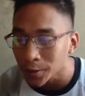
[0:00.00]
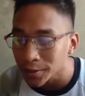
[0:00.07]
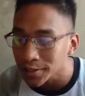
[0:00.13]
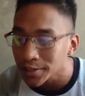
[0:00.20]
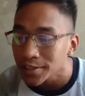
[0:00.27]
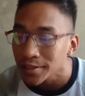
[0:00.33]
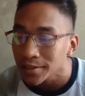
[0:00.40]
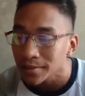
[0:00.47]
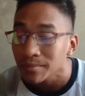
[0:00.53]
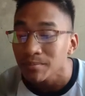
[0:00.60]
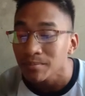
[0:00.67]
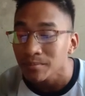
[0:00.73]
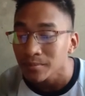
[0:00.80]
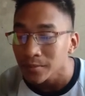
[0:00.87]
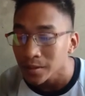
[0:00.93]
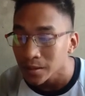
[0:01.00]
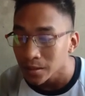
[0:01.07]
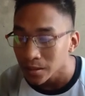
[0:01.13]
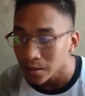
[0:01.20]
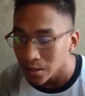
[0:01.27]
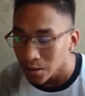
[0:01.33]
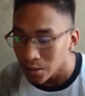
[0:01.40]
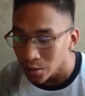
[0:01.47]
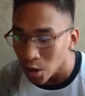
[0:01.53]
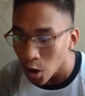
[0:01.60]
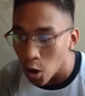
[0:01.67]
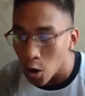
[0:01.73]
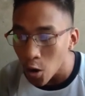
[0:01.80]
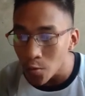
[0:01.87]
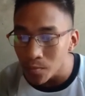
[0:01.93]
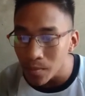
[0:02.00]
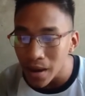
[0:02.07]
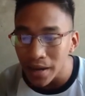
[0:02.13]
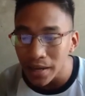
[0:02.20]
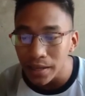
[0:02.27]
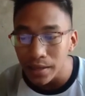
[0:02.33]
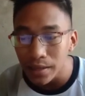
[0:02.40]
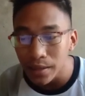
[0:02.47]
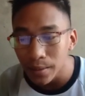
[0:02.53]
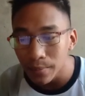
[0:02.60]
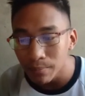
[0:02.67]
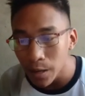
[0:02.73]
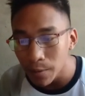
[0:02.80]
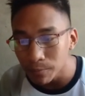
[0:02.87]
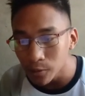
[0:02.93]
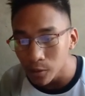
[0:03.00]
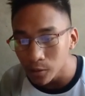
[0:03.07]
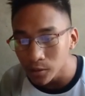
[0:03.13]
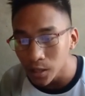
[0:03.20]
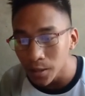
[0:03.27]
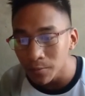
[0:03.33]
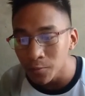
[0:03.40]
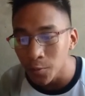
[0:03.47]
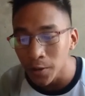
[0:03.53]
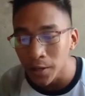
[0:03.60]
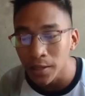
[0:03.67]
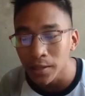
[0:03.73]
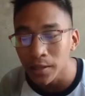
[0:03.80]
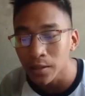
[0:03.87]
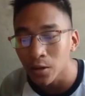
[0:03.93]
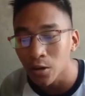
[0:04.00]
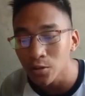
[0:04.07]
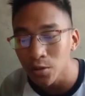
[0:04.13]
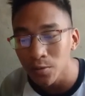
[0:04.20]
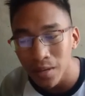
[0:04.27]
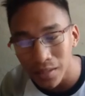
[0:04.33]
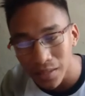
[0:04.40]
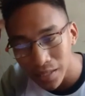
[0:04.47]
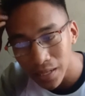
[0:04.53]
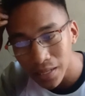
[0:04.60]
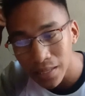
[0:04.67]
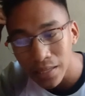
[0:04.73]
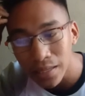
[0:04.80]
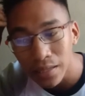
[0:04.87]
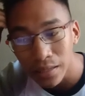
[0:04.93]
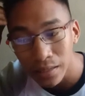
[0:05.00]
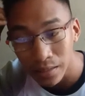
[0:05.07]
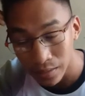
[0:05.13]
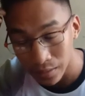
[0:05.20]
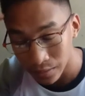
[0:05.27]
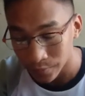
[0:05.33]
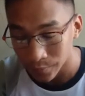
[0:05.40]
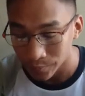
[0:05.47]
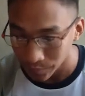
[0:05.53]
or words? So my program will automatically